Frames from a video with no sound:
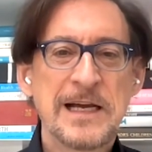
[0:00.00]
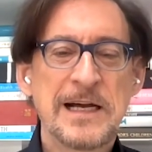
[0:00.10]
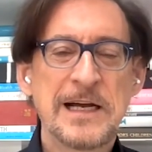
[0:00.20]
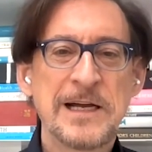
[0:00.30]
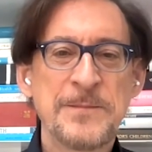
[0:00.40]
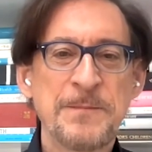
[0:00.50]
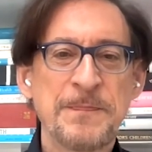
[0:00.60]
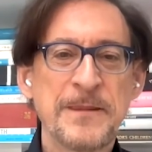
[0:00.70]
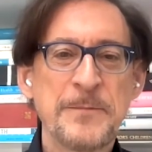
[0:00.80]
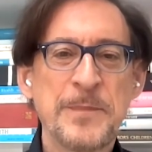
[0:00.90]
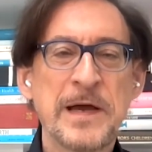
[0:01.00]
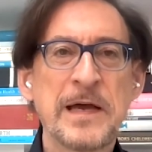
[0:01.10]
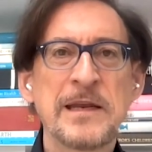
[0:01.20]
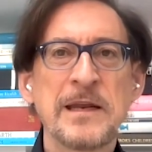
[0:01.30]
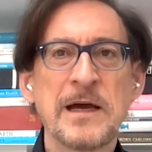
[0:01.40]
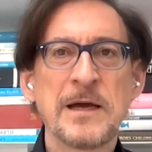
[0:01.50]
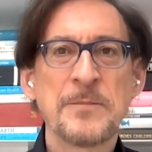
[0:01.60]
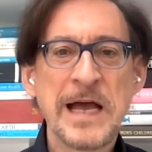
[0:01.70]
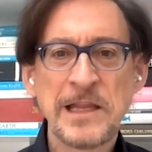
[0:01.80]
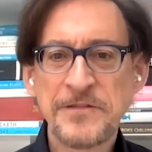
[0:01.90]
Um, but um,
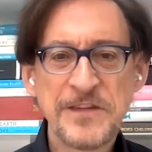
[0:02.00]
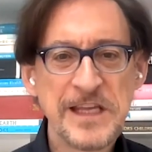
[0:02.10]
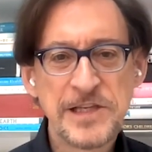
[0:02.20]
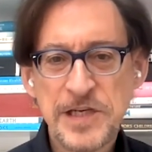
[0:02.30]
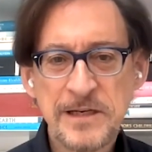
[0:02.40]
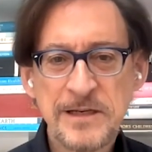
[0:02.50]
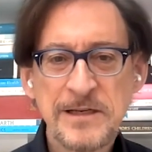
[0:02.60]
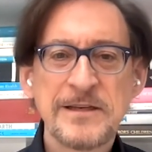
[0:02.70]
I love teaching,